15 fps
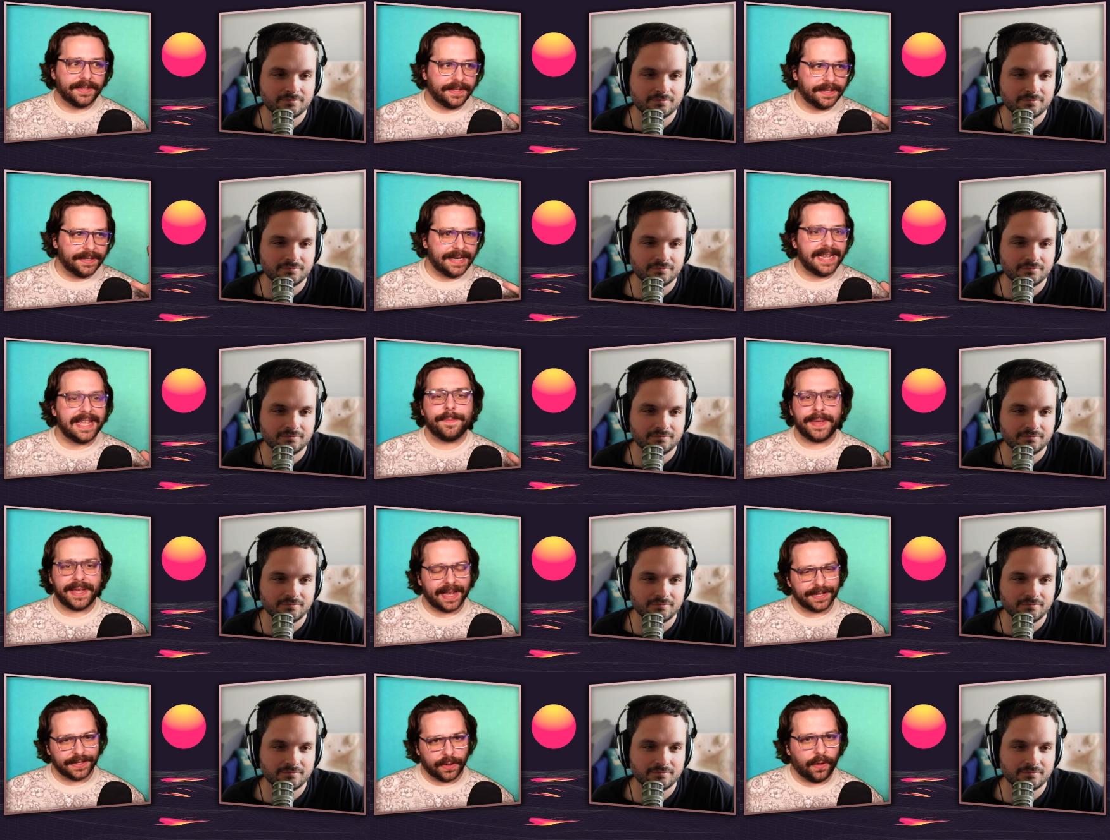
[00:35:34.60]
Speaker 1: DMing
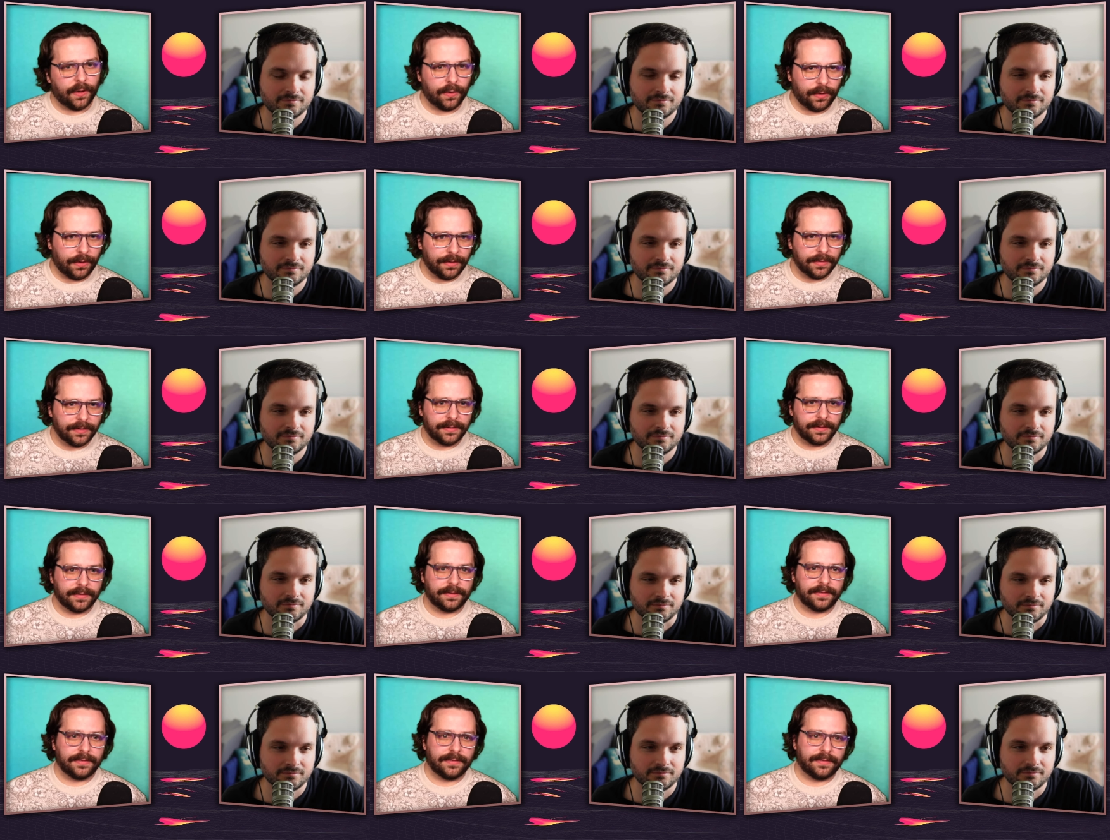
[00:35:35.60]
as a whole.
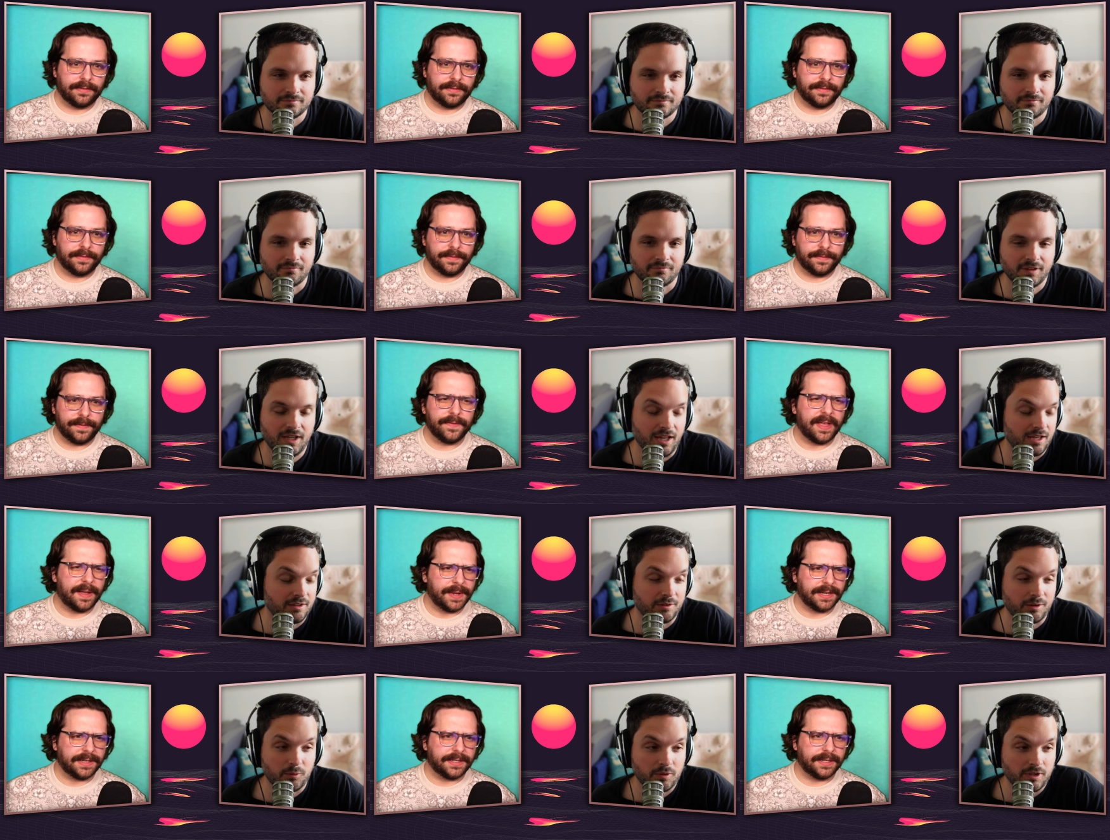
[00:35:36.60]
Speaker 2: Yeah, and
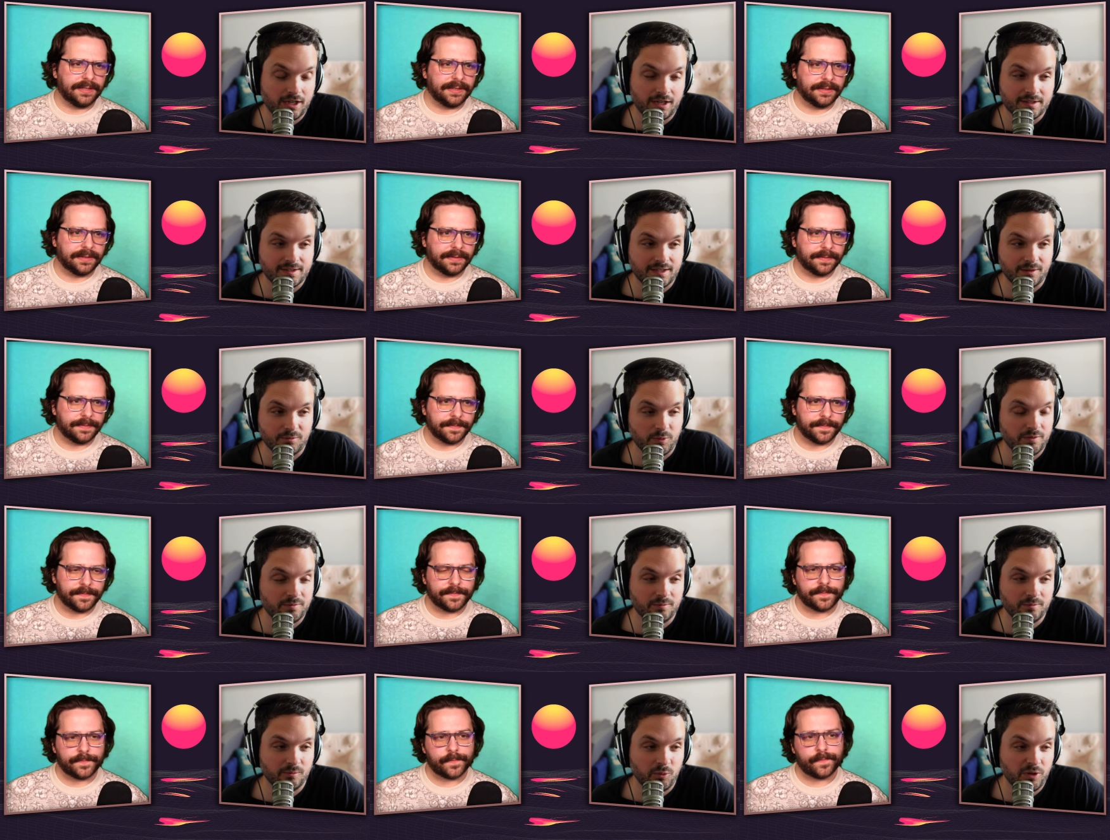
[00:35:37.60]
like well, sense. like I said, we've
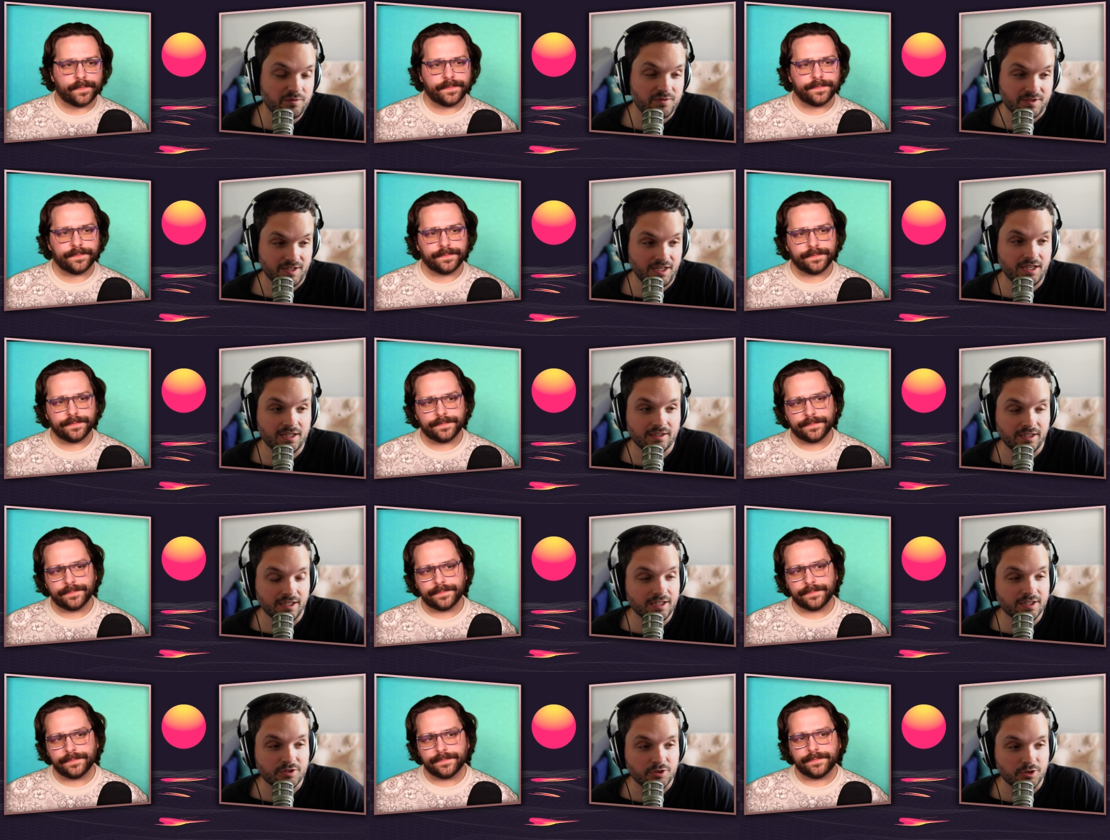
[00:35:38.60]
we've seen
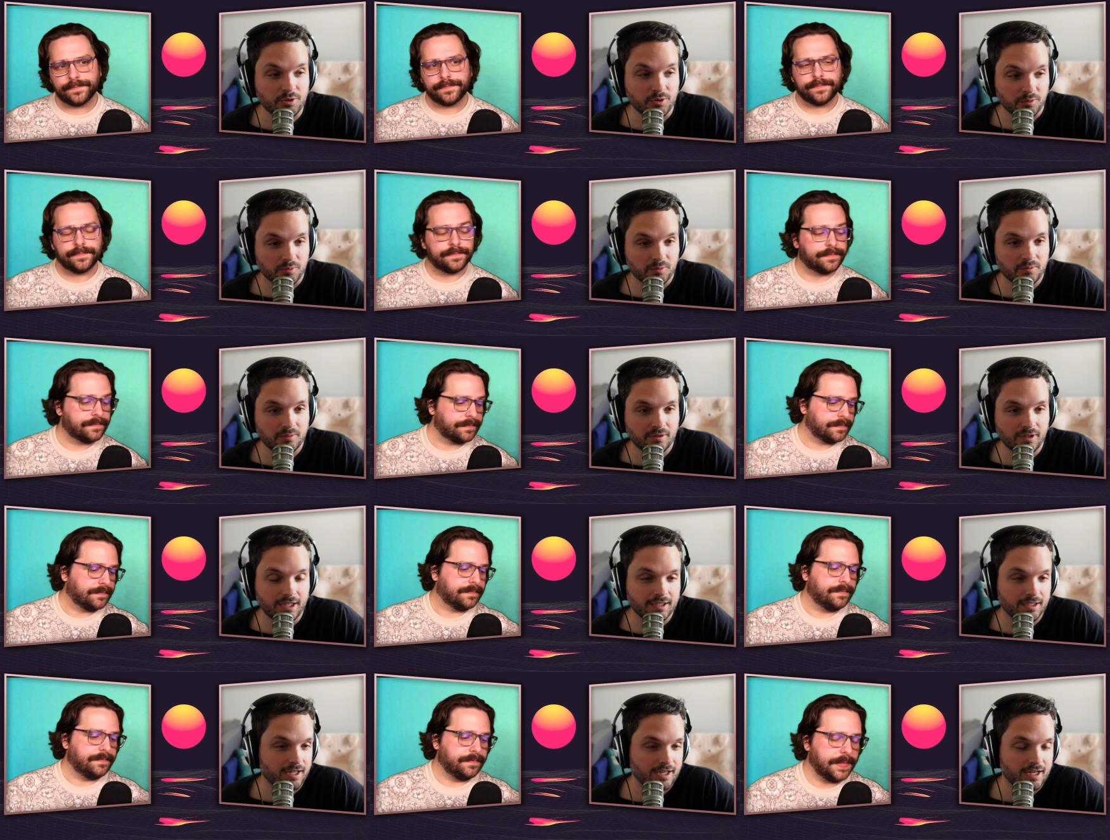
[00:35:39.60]
EXU,
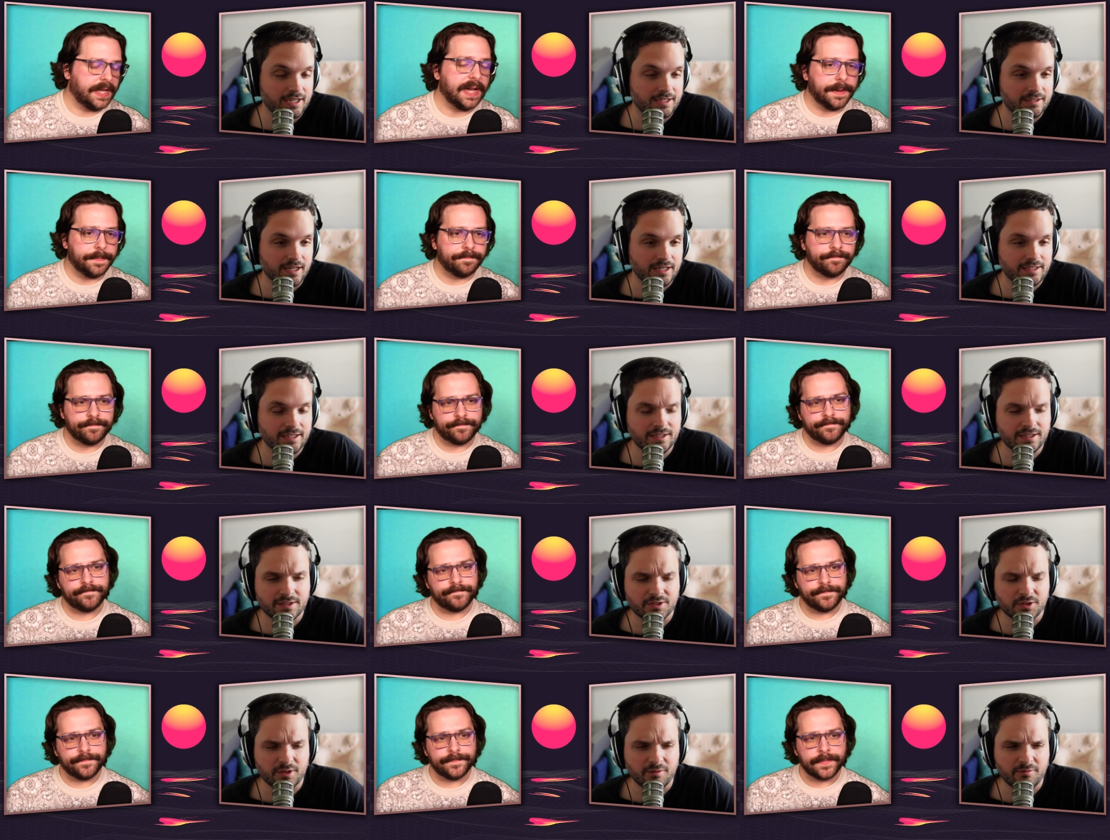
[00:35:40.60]
and like I, yeah. I didn't
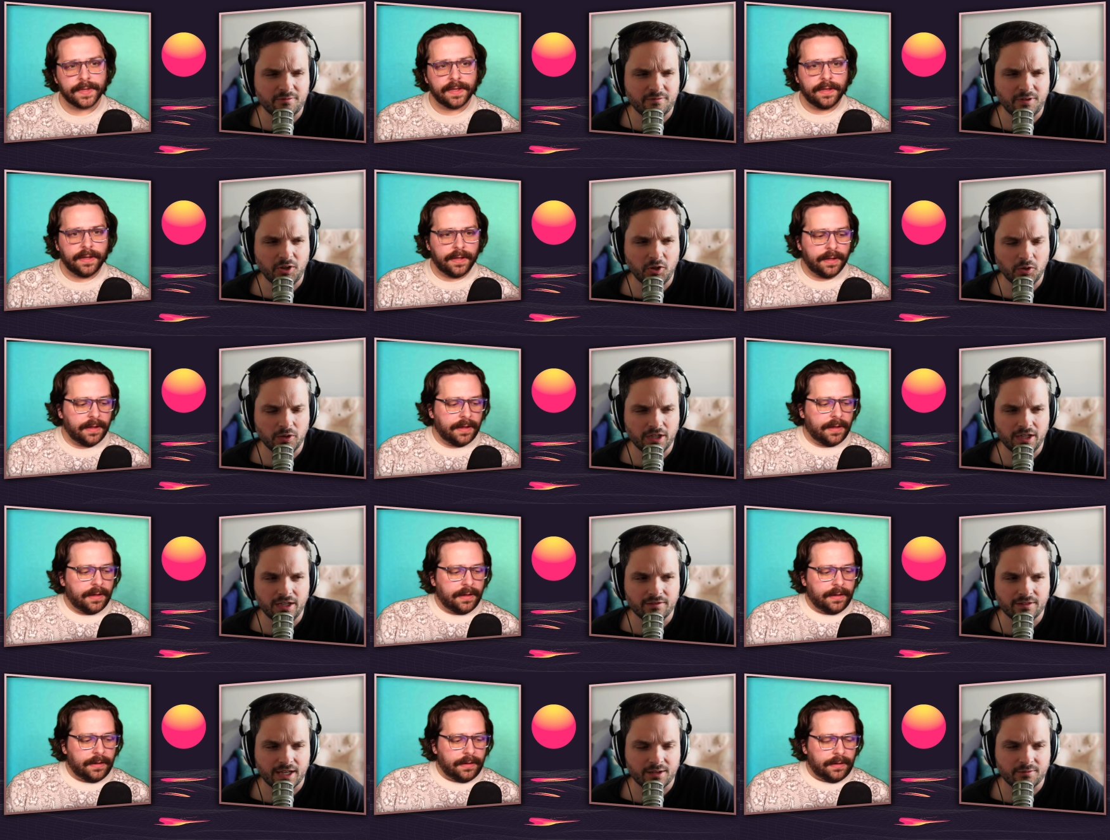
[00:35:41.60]
necessarily feel any
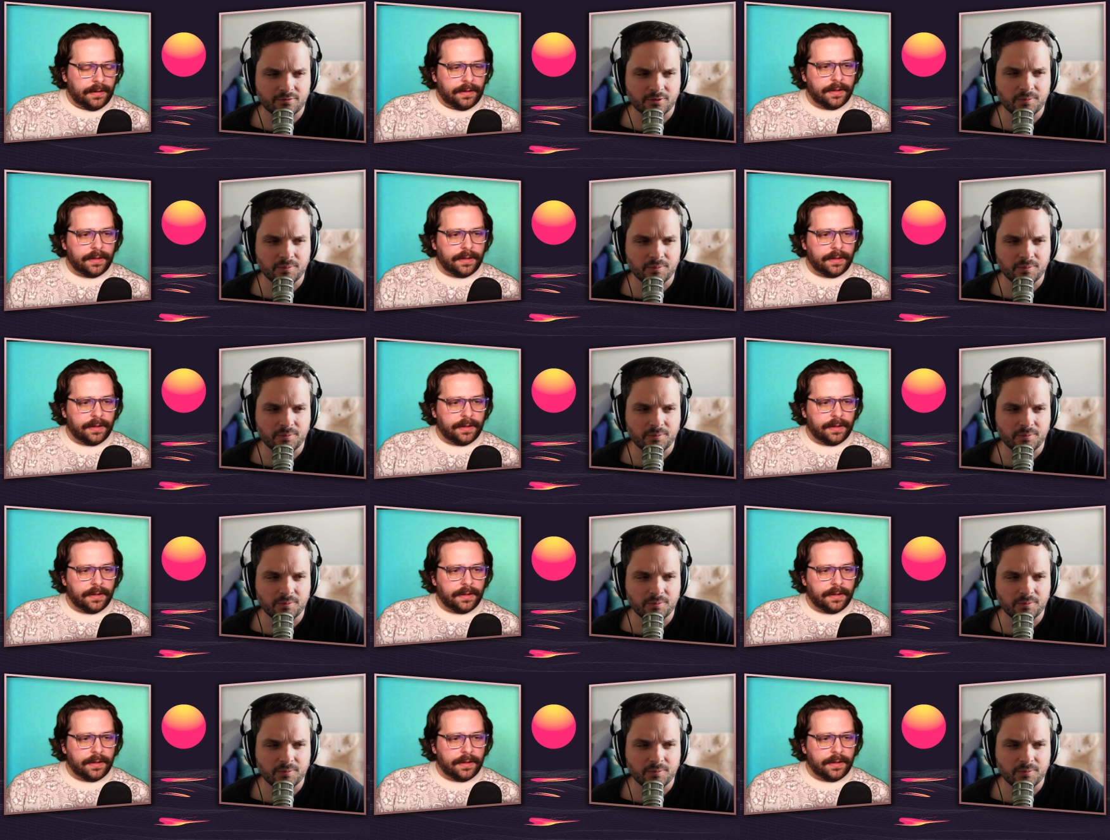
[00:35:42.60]
of that from